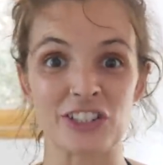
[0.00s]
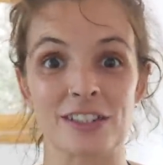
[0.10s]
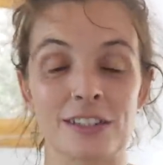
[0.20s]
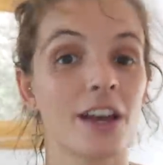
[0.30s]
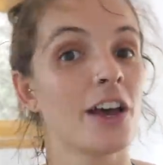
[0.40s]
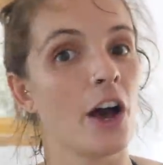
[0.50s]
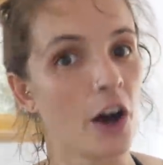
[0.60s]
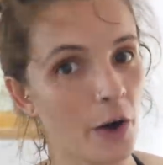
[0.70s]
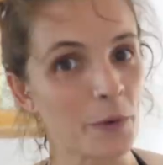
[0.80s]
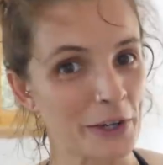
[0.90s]
just a
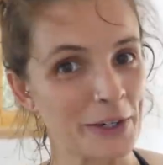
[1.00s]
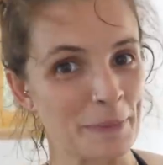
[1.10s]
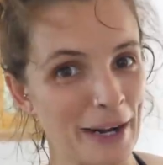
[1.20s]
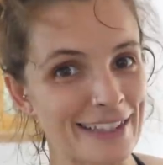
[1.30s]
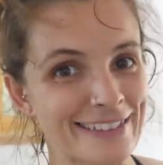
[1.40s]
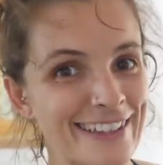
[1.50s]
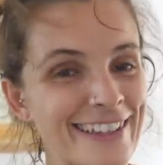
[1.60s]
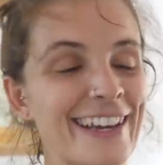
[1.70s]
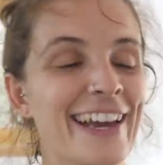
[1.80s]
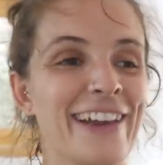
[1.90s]
whole load of
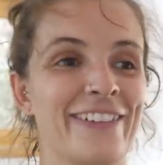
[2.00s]
plastic.